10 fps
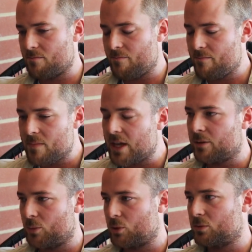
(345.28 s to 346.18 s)

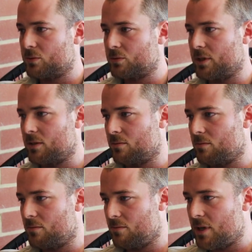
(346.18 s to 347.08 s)
minuscule
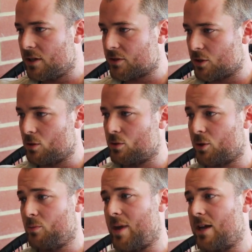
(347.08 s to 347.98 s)

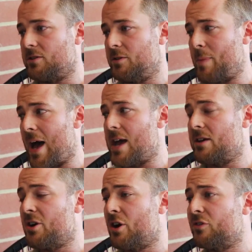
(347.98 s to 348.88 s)
compared to the
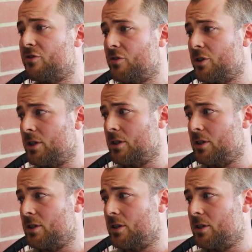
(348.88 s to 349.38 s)
pain of